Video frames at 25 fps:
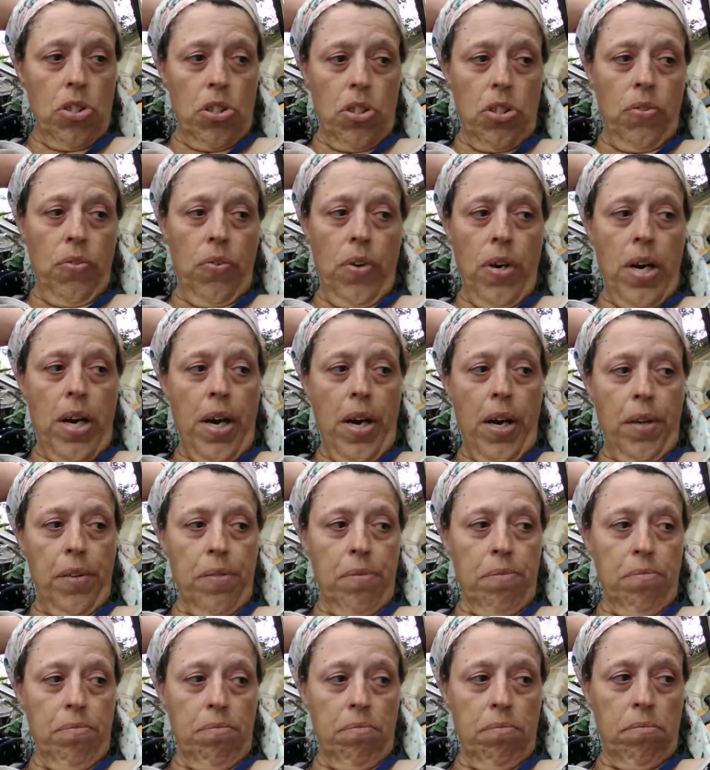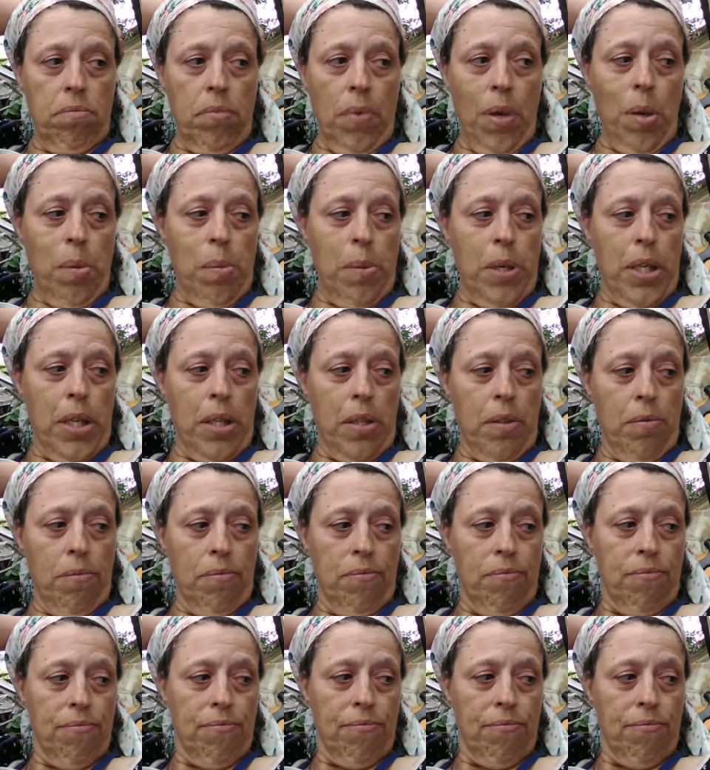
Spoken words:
just fine. I mean,